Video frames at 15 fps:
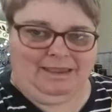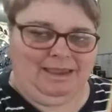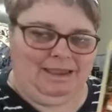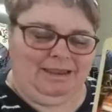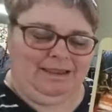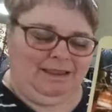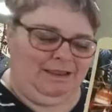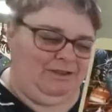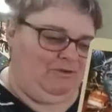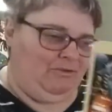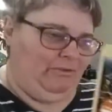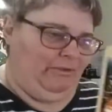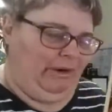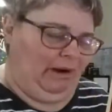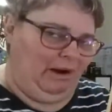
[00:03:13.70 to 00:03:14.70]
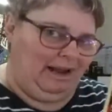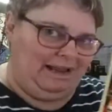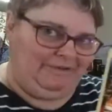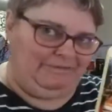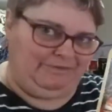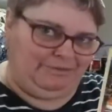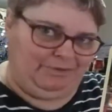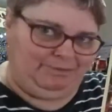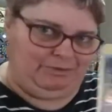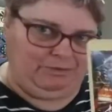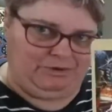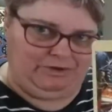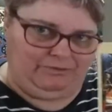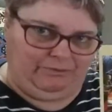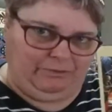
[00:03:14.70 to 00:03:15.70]
There's this drive to
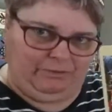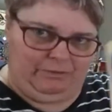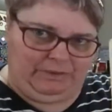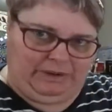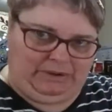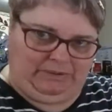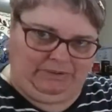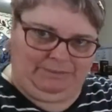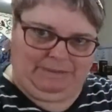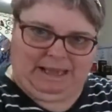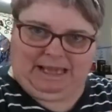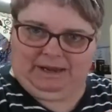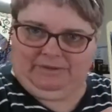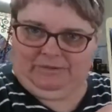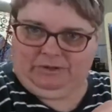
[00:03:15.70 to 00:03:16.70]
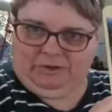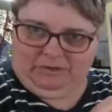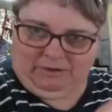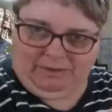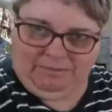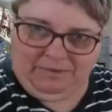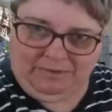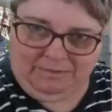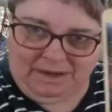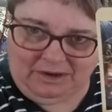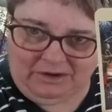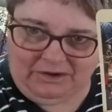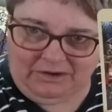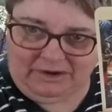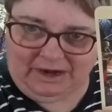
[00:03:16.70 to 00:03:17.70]
push it forward on the part of the Trump
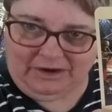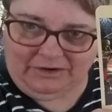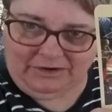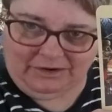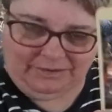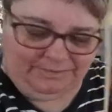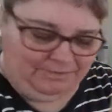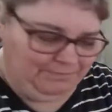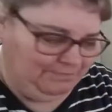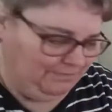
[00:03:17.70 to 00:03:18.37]
administration.